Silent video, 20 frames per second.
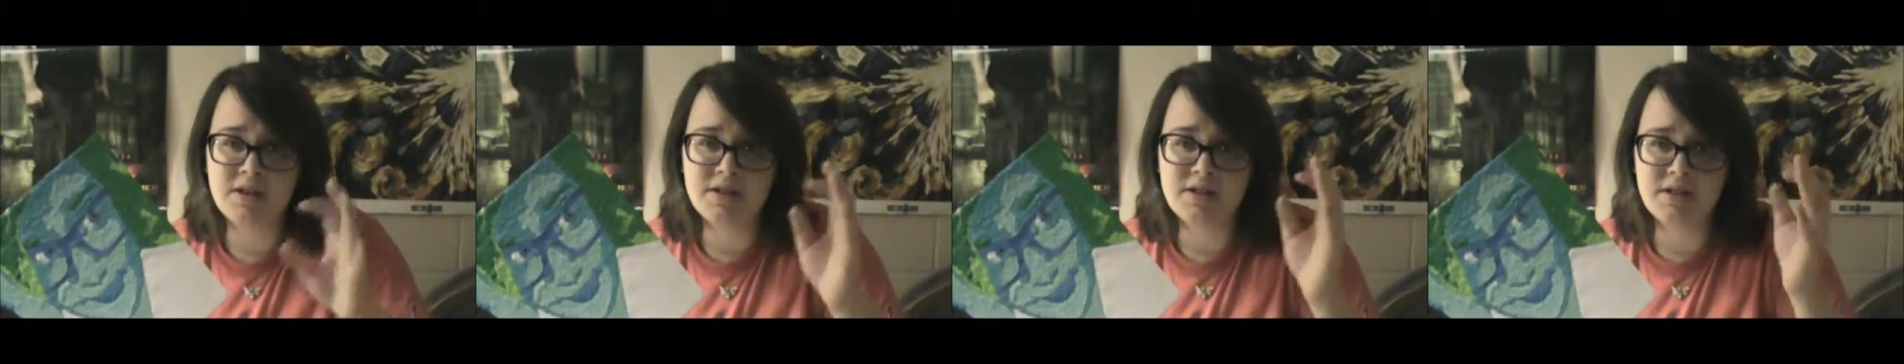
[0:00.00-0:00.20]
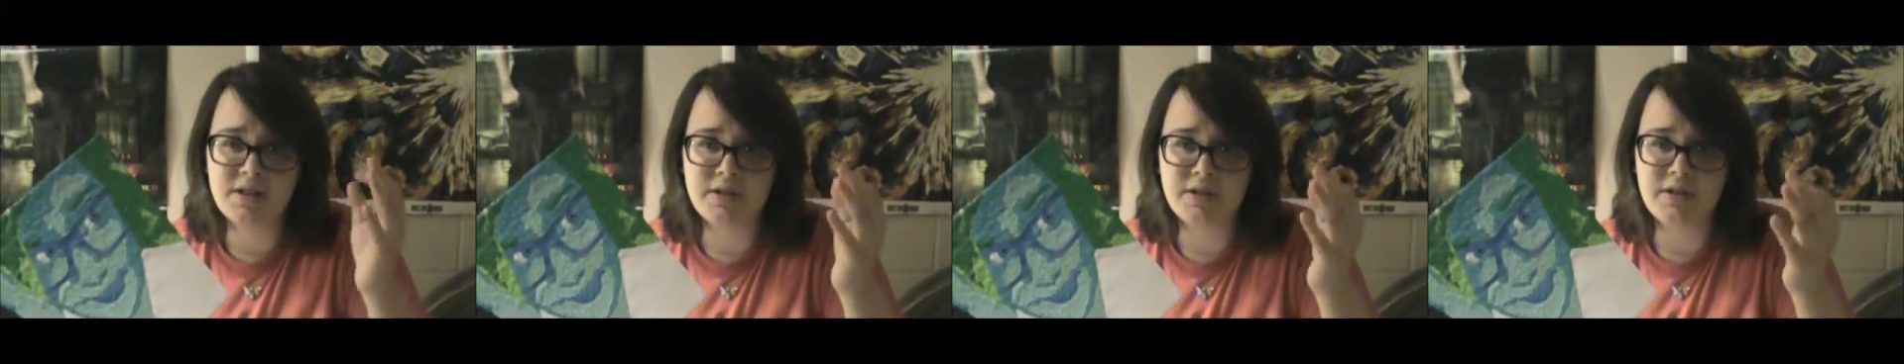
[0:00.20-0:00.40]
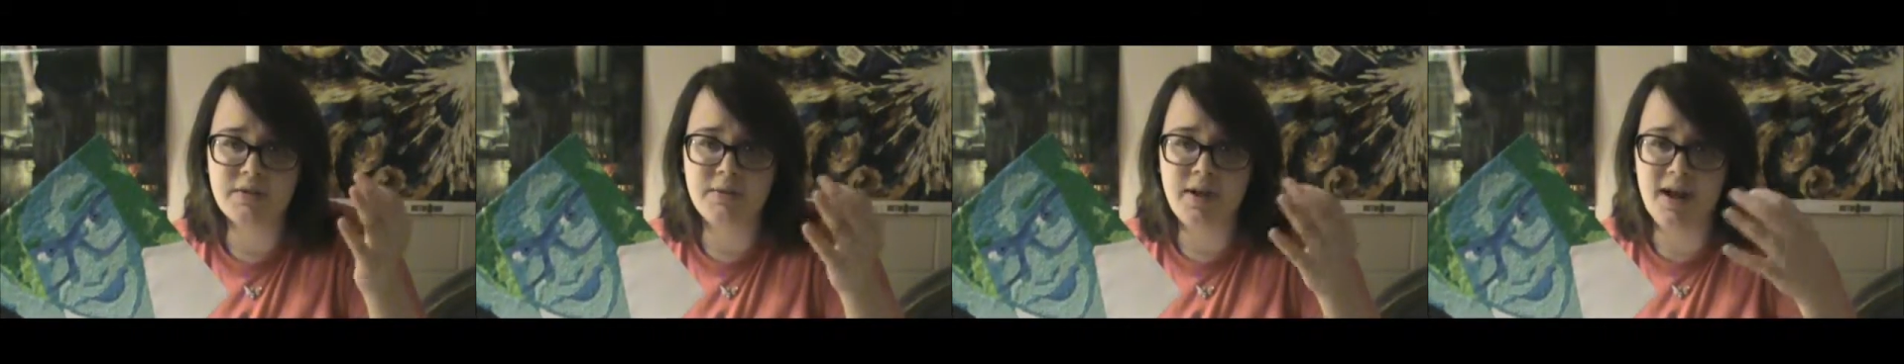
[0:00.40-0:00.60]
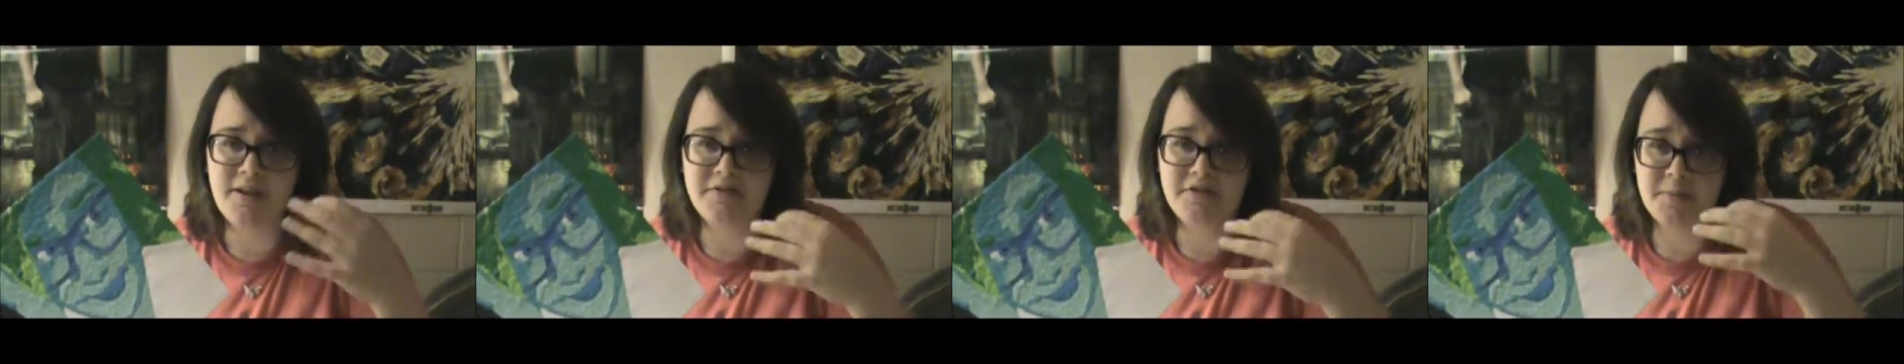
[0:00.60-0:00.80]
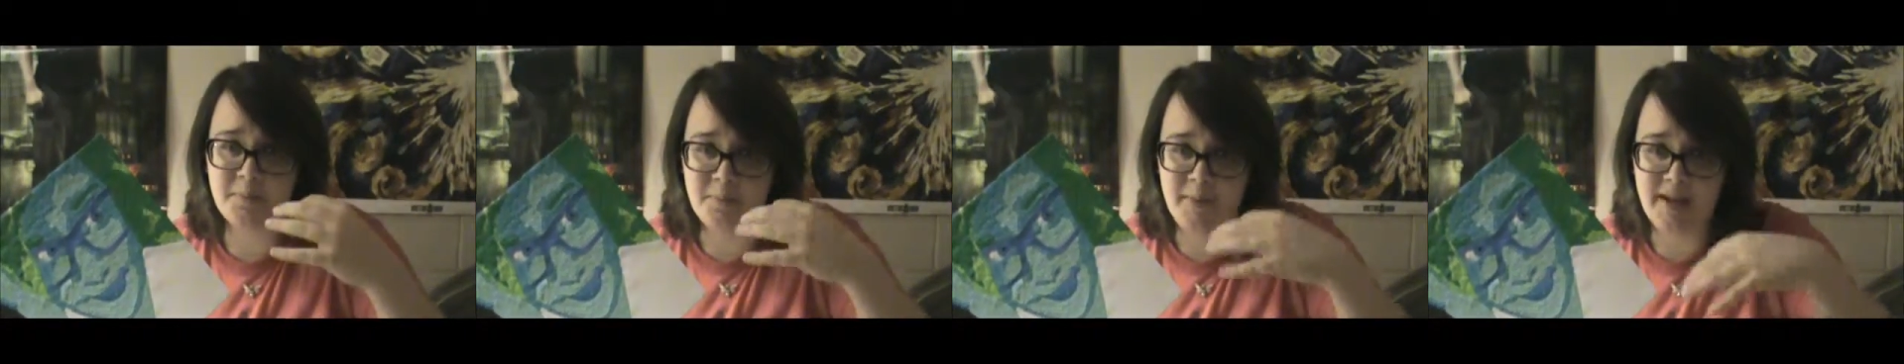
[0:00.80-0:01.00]
so you'd
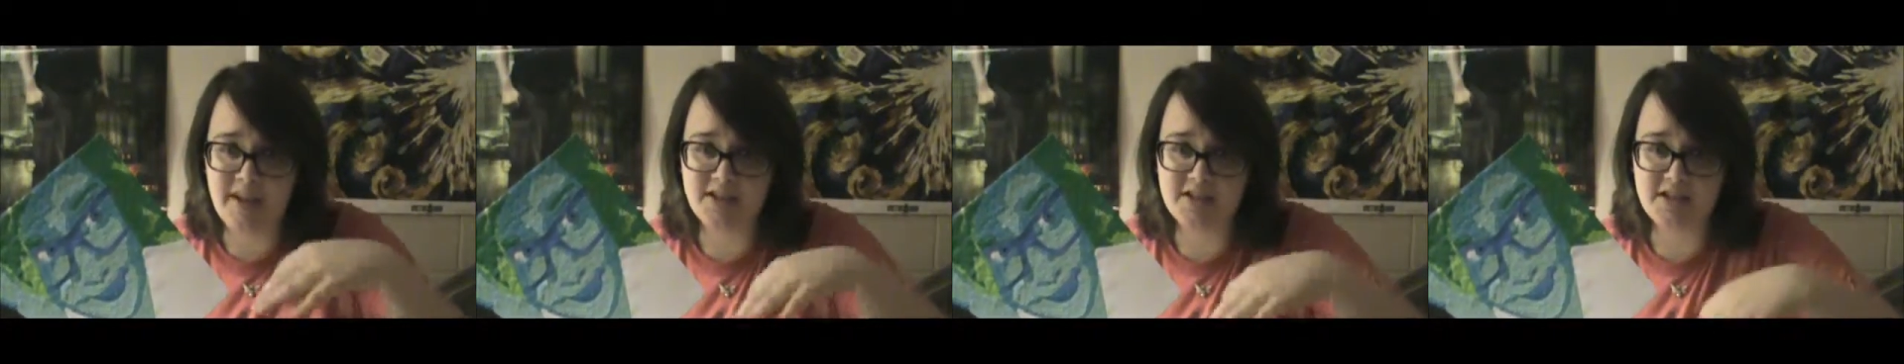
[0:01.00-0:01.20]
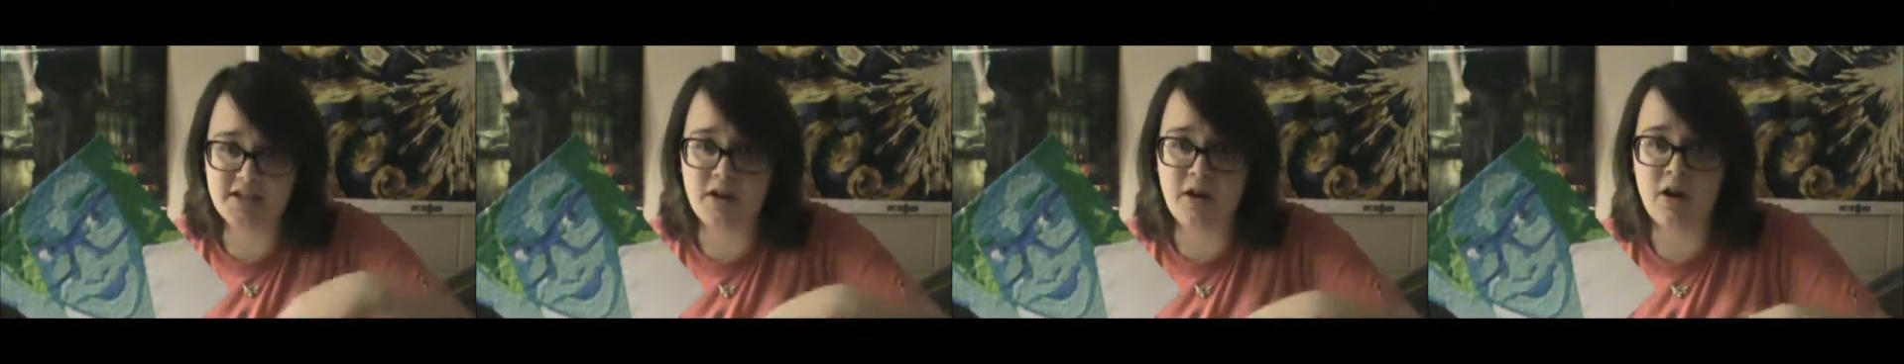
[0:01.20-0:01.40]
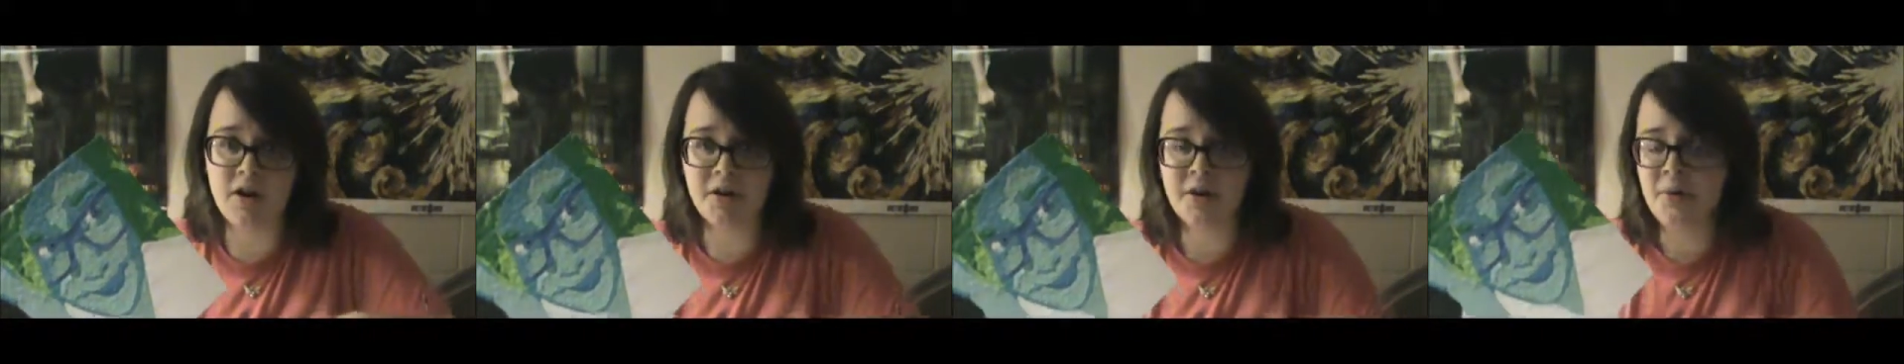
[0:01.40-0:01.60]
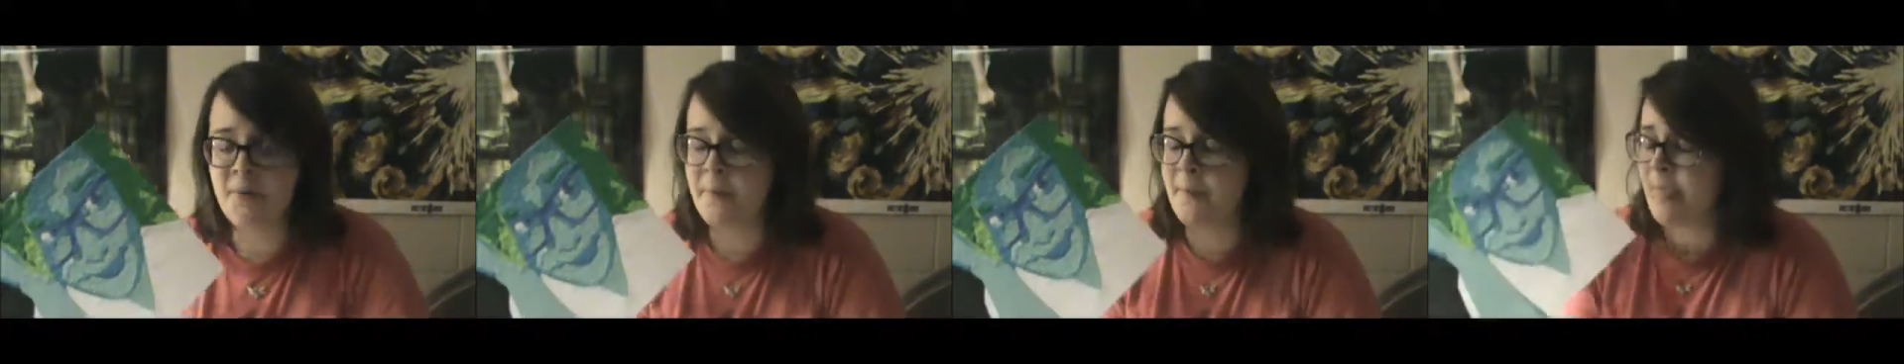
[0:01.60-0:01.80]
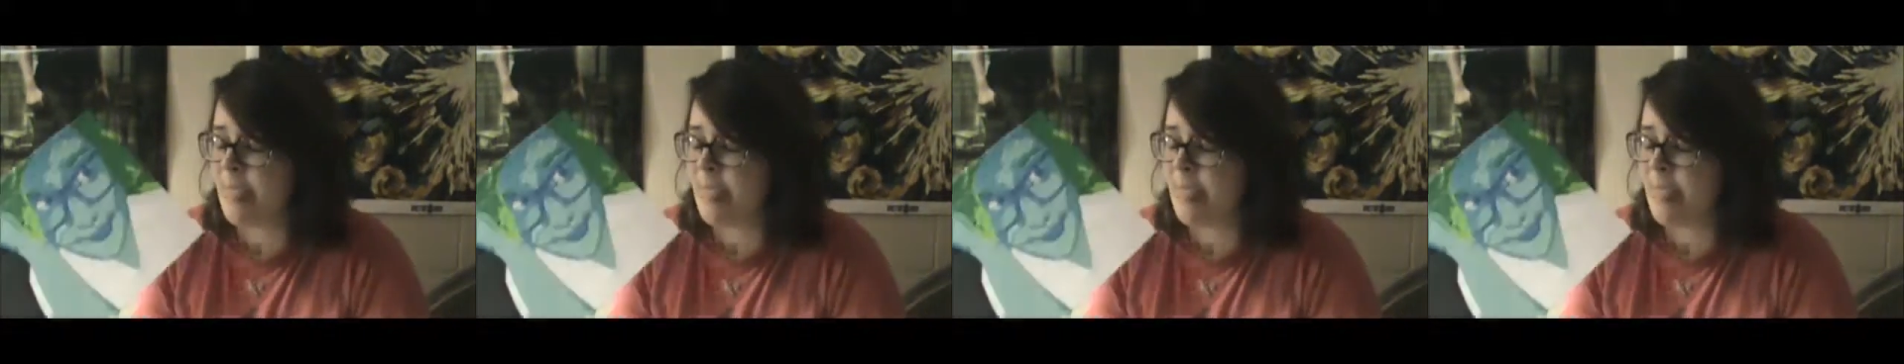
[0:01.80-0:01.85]
have to pint it on.